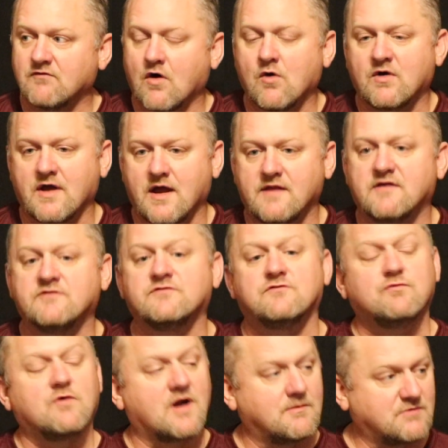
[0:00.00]
okay, this is
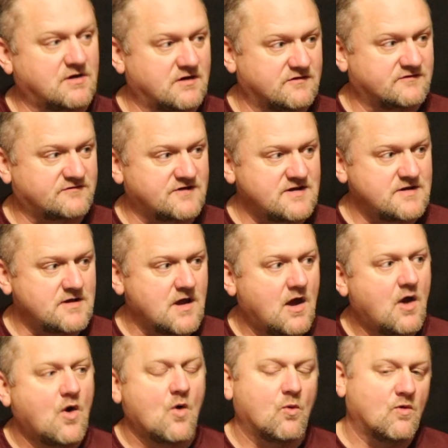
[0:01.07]
what I'm going to see
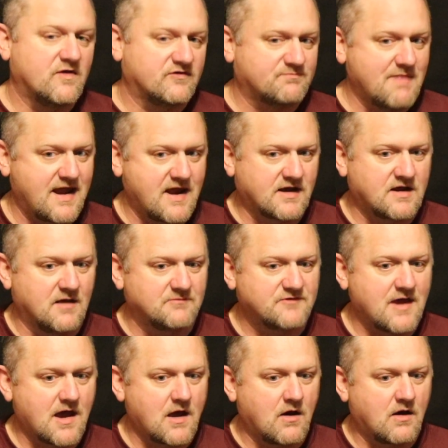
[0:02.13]
when this band comes
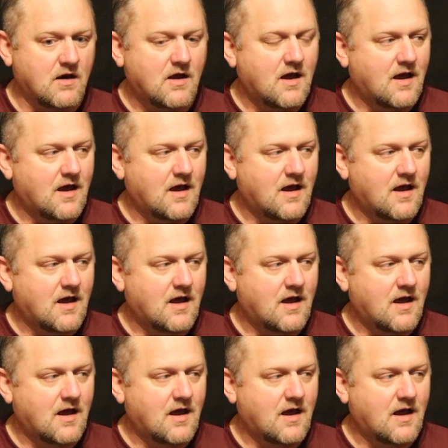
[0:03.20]
out.